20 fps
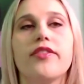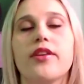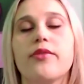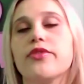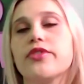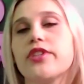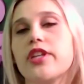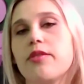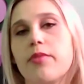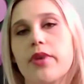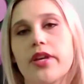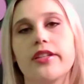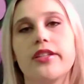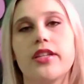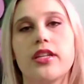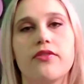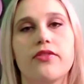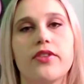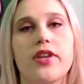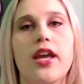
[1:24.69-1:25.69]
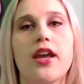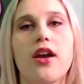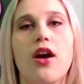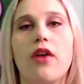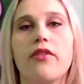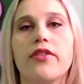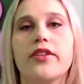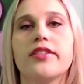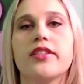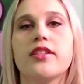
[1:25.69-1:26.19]
They were saved by the TVA,
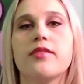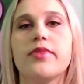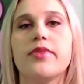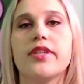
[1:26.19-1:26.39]
obviously,